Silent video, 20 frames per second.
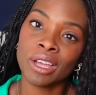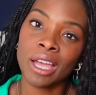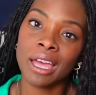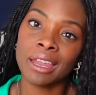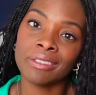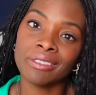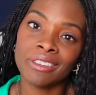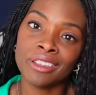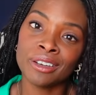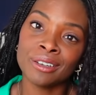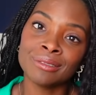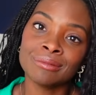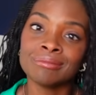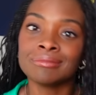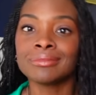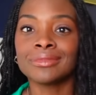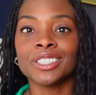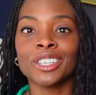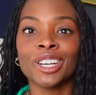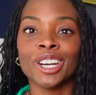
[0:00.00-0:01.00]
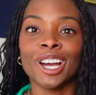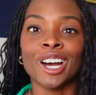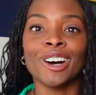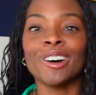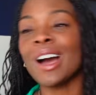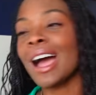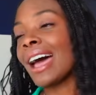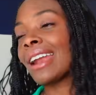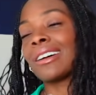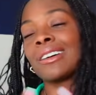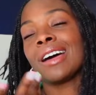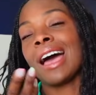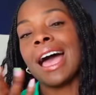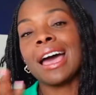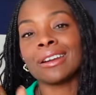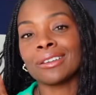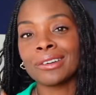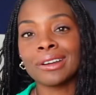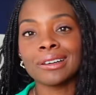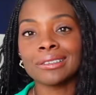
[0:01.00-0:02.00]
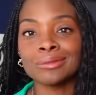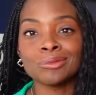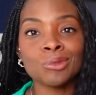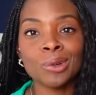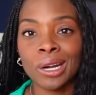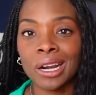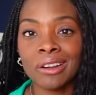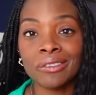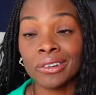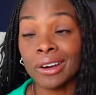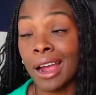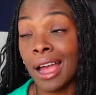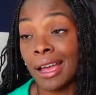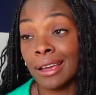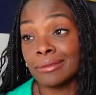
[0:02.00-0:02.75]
gotten them. You know, I don't know, whatever.